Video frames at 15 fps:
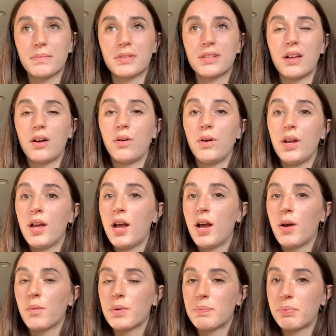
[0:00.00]
So
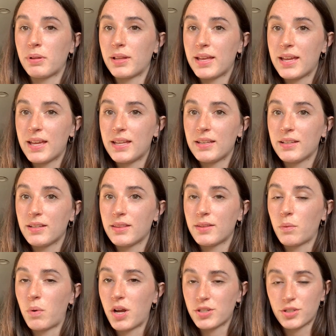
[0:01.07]
we plan the
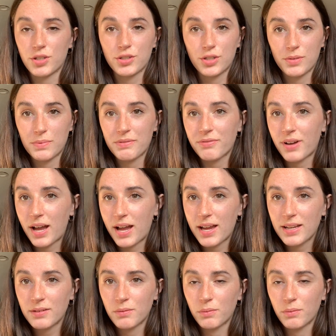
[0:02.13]
washer should be fine,